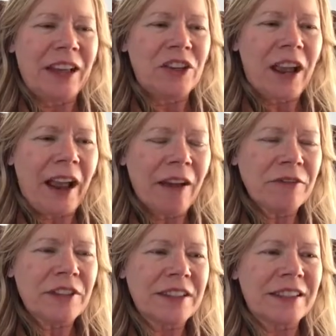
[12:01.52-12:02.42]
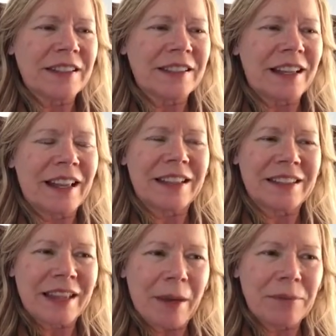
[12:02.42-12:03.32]
and you have to
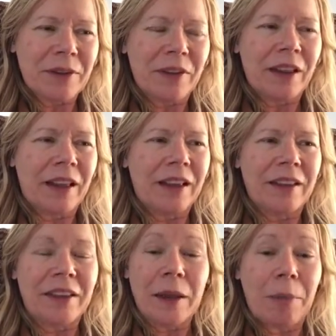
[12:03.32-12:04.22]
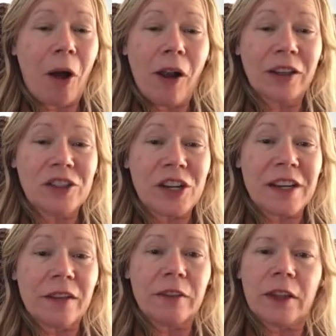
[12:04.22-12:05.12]
accept the
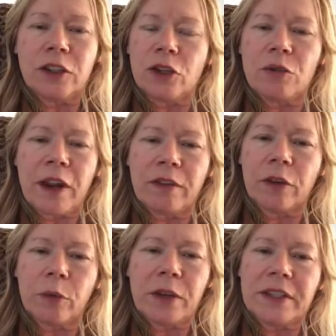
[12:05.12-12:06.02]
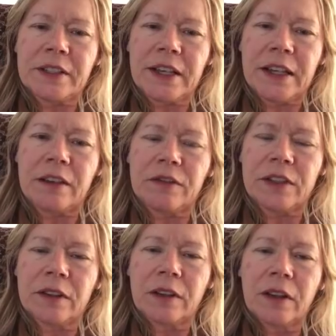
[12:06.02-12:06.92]
apology that you never
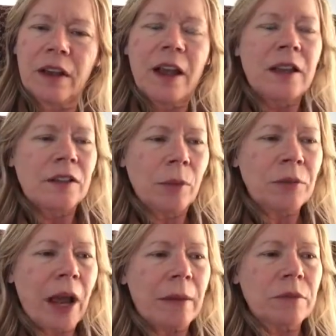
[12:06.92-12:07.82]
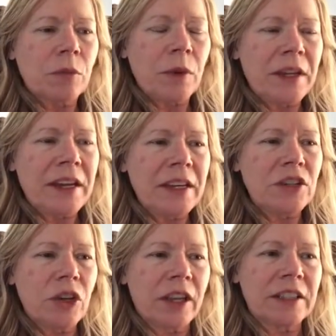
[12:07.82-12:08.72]
received. Sometimes we
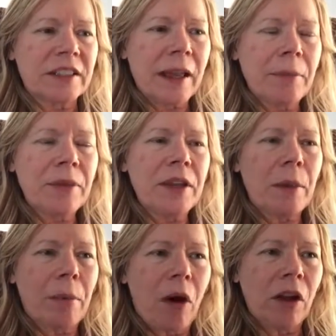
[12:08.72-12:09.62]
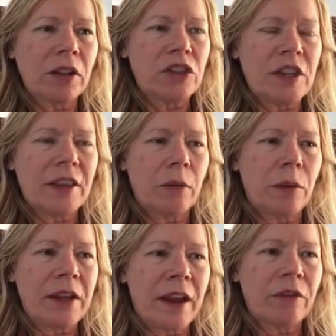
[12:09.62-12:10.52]
need to accept the apology that
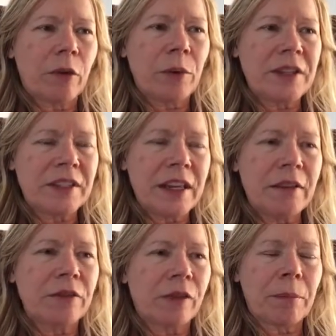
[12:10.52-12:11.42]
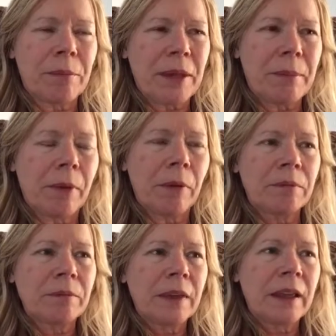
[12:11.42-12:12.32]
we never received from people.